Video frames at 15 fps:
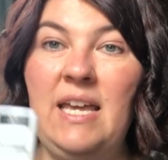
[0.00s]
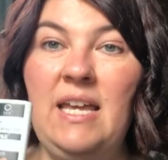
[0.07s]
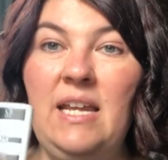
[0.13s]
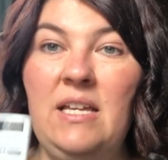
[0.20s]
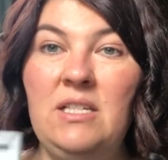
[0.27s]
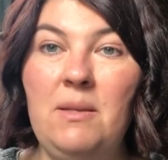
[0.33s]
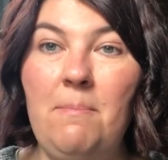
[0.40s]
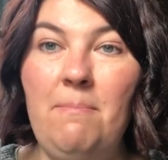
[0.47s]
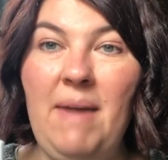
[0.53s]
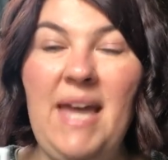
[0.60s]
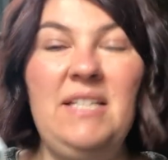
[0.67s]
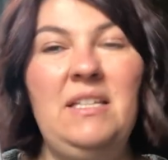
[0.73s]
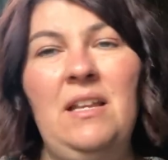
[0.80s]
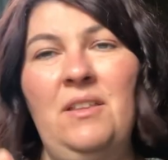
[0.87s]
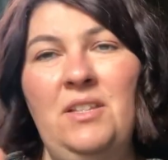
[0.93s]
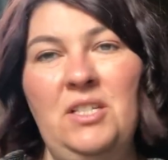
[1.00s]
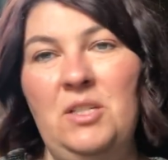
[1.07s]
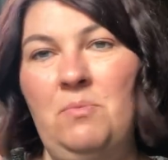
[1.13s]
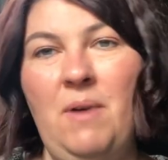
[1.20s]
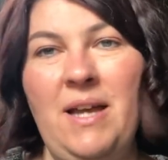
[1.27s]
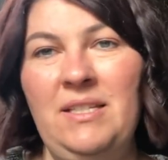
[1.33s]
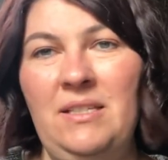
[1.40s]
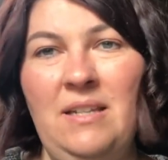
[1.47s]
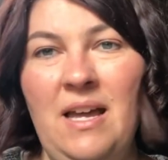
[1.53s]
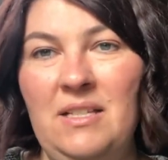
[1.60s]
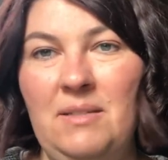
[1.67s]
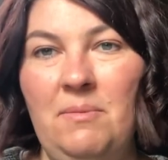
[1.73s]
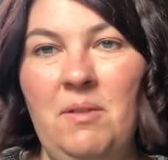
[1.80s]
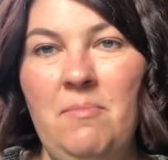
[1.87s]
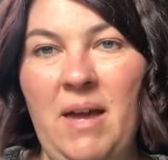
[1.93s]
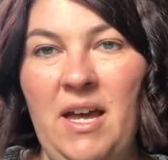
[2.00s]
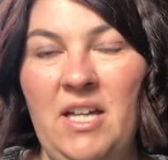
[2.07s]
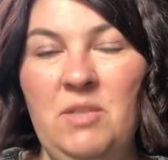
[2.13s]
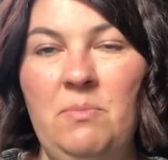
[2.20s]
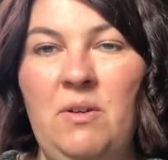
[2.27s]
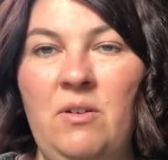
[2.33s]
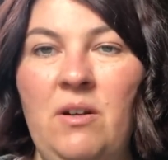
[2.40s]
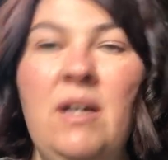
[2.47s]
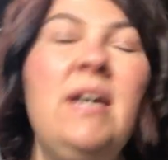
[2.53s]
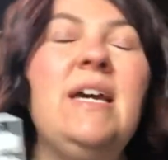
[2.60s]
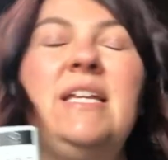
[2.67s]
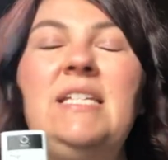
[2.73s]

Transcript: It is amazing. And this is probably not something my husband or